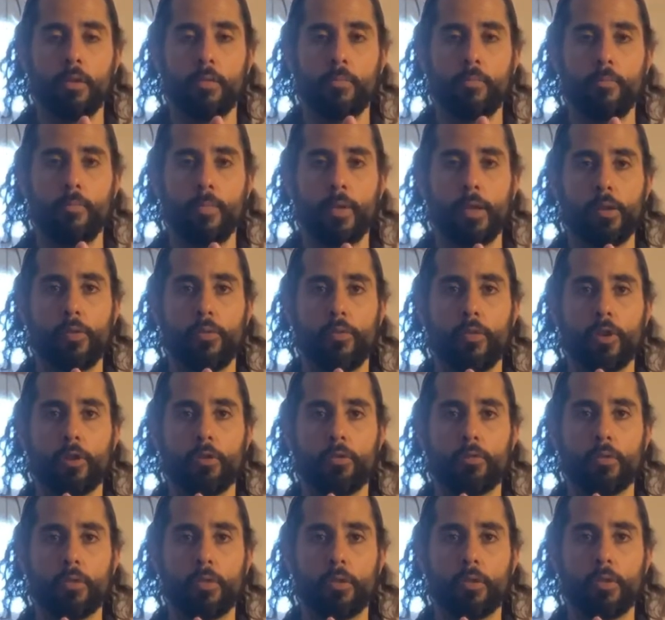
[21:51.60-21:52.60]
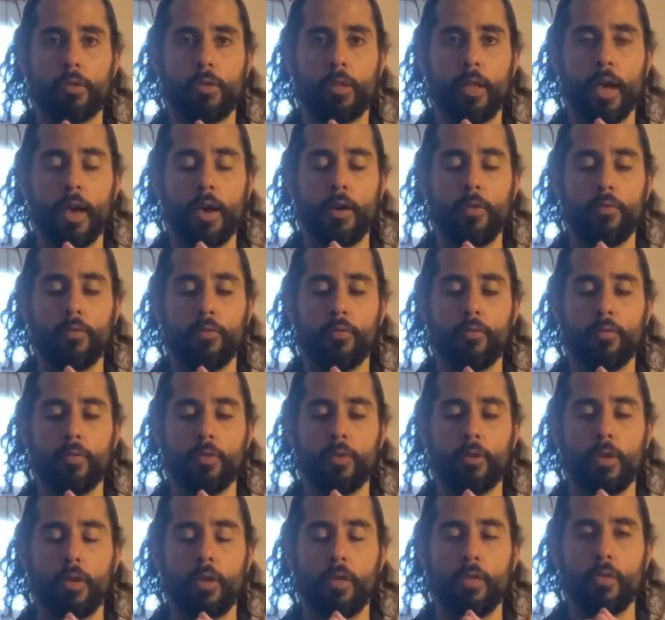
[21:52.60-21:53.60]
middle fingers to the left,
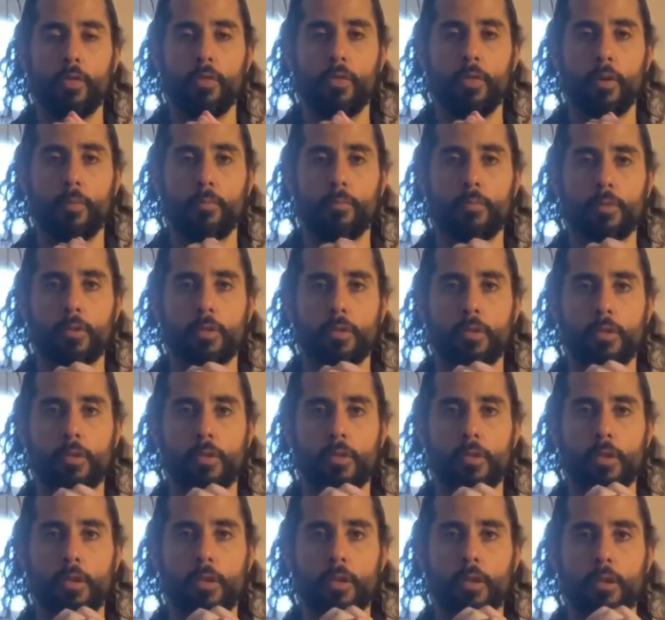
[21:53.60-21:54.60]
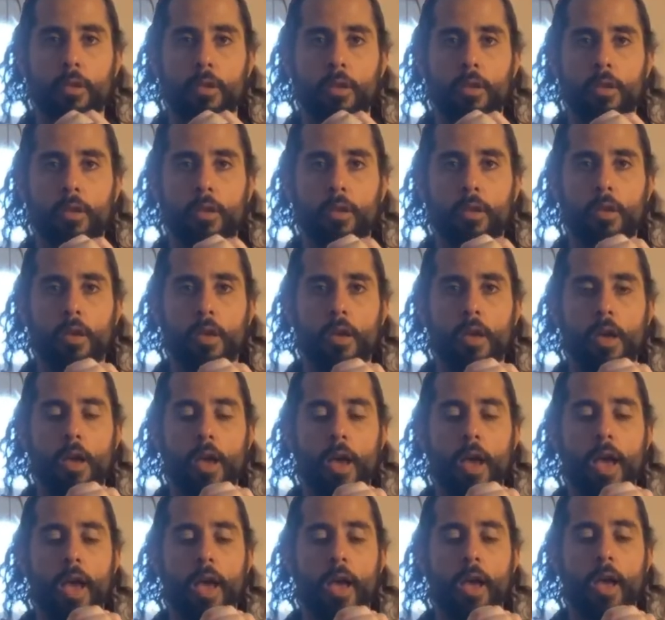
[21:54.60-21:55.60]
thumbs to the ceiling,
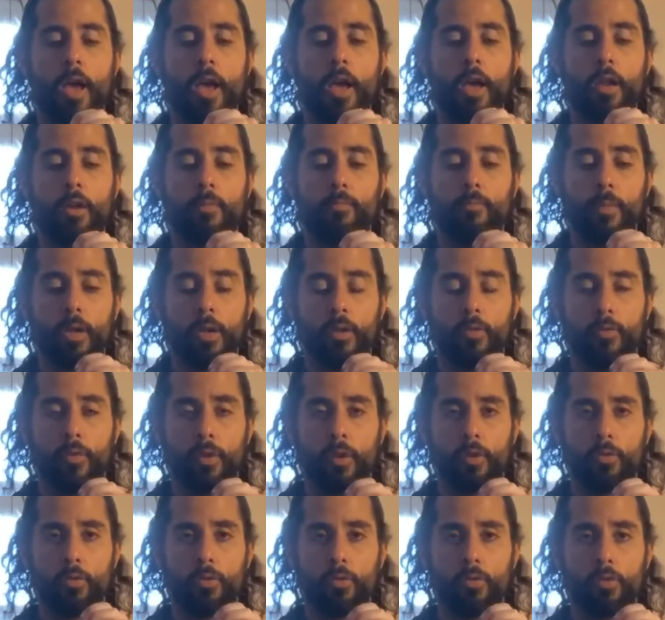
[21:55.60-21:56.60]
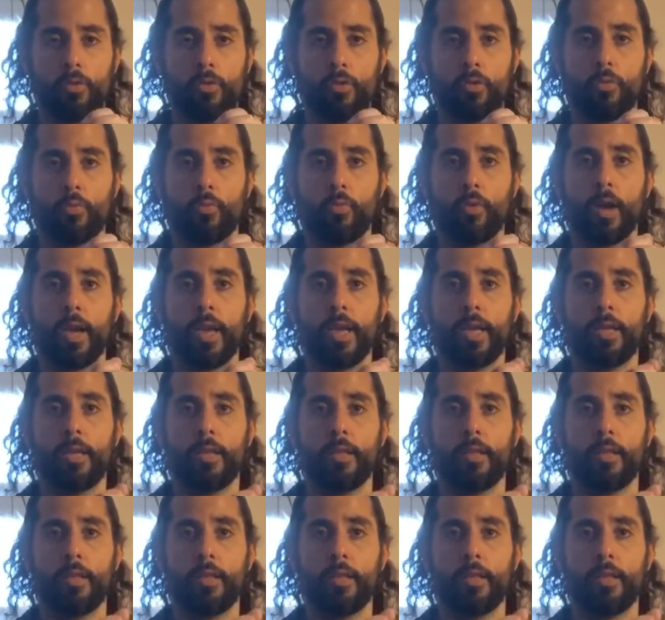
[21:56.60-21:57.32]
and middle fingers to the right.